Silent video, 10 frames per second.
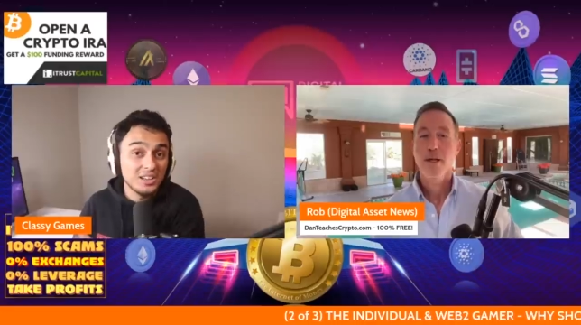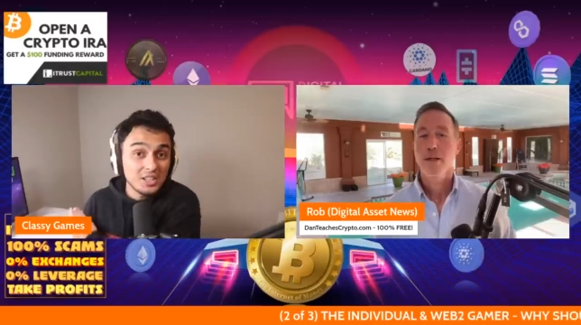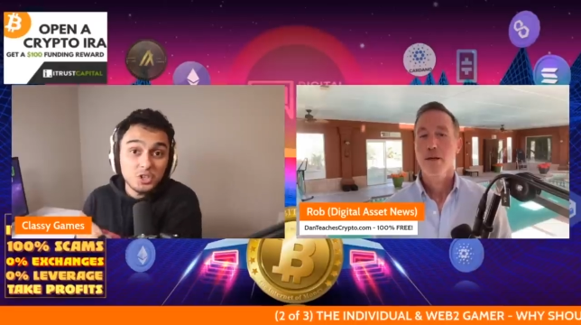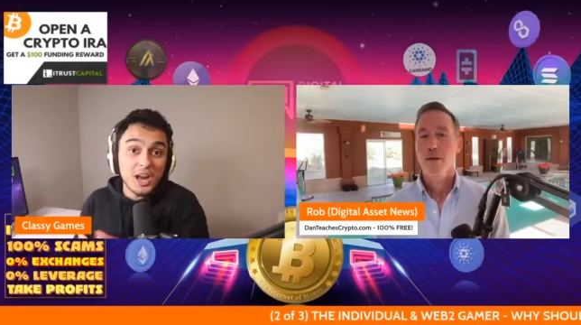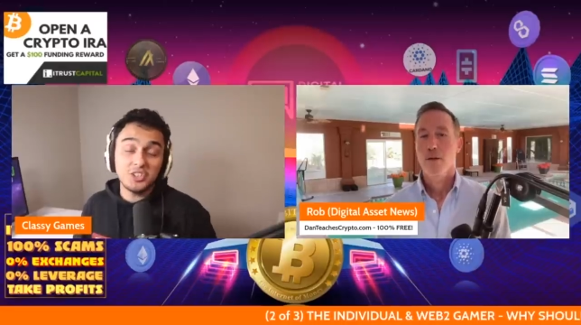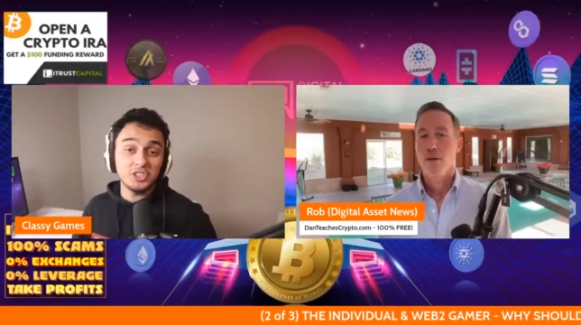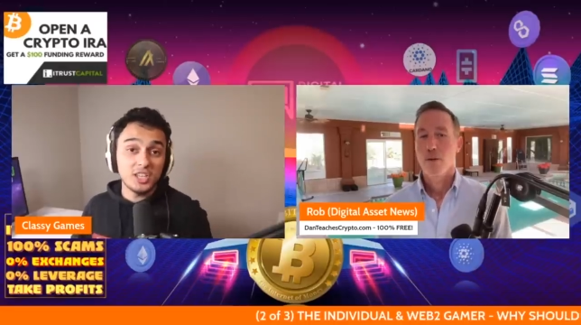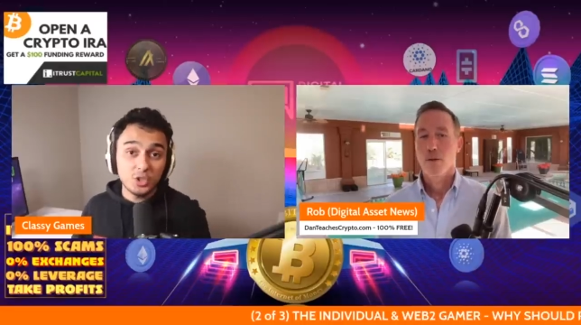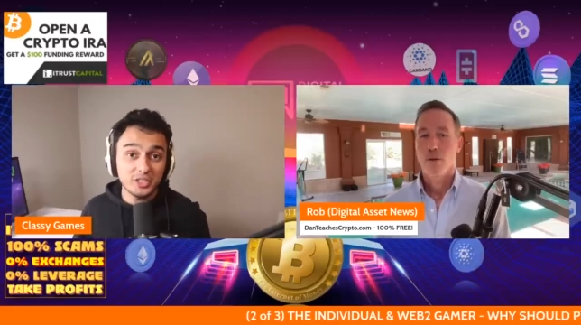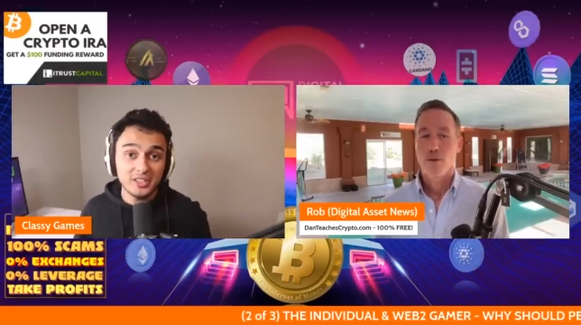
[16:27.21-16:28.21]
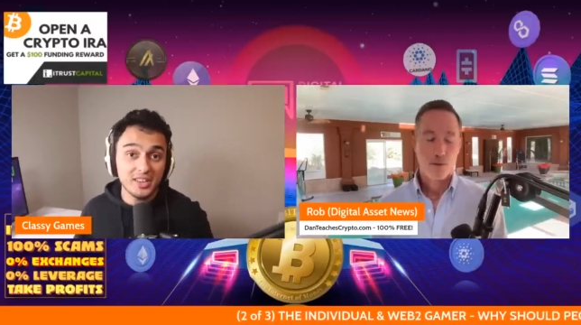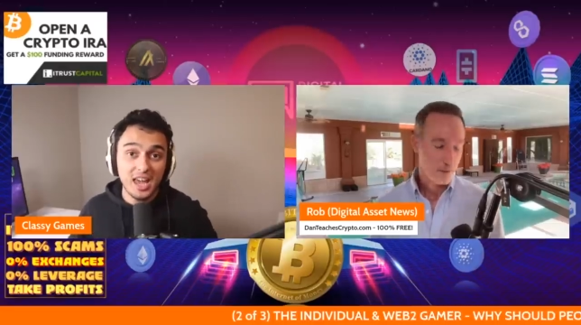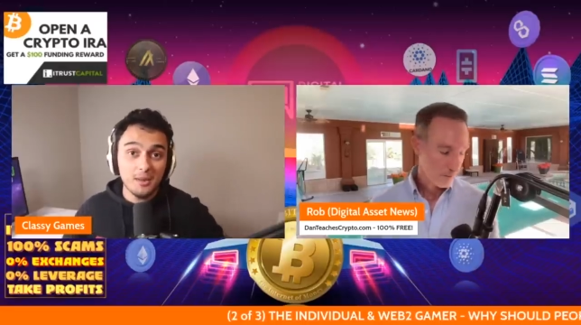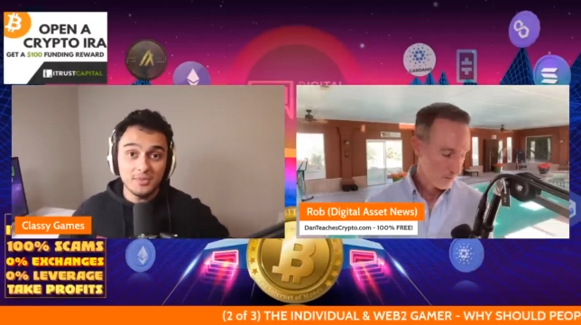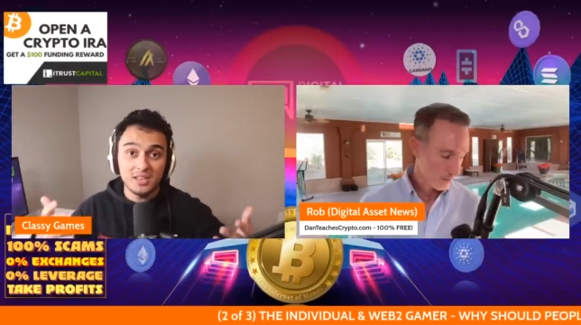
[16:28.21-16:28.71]
Speaker 1: Unless you're actually interested in
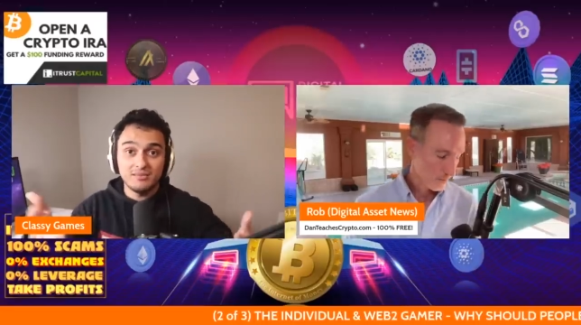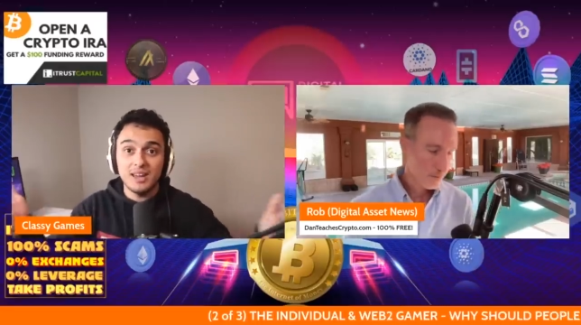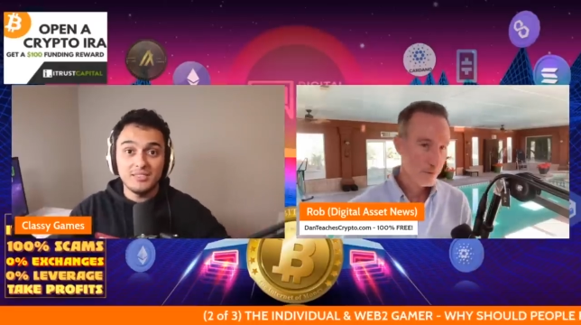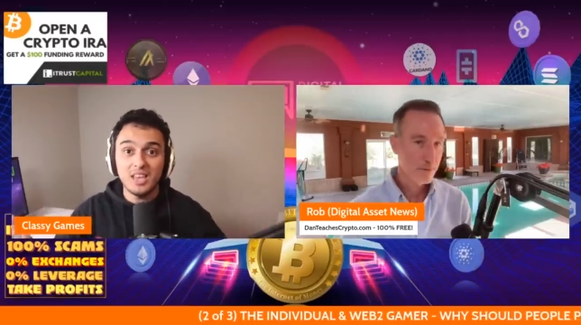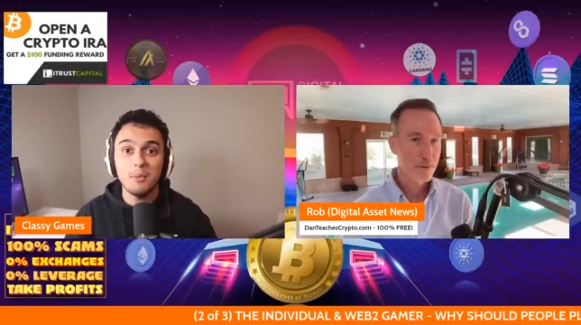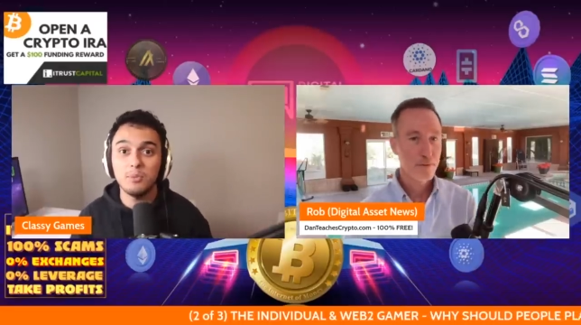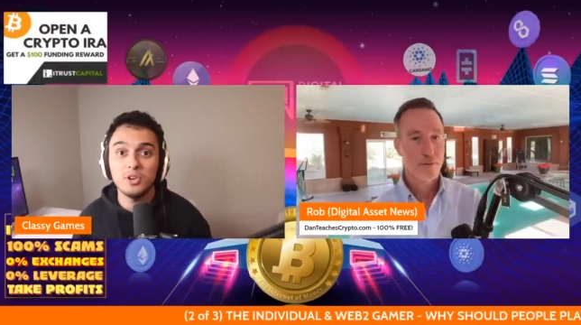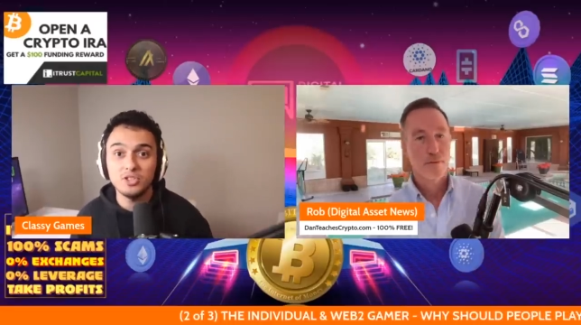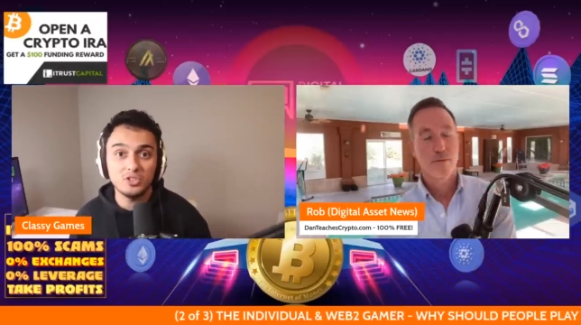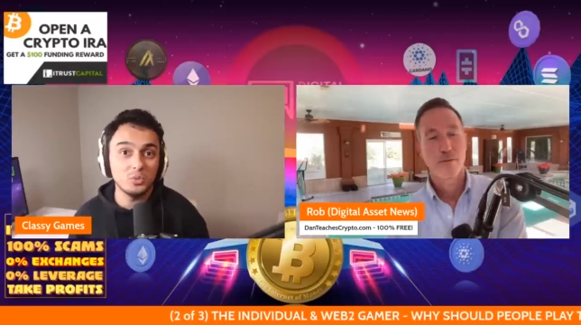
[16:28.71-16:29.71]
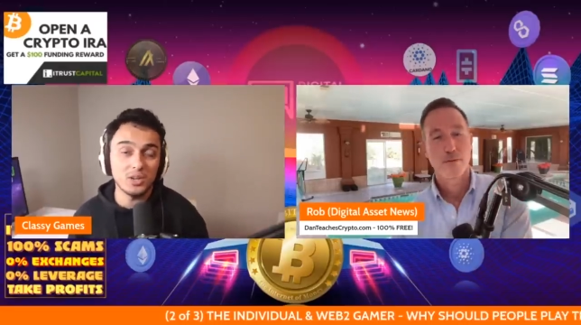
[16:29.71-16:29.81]
the game, then at that point, just do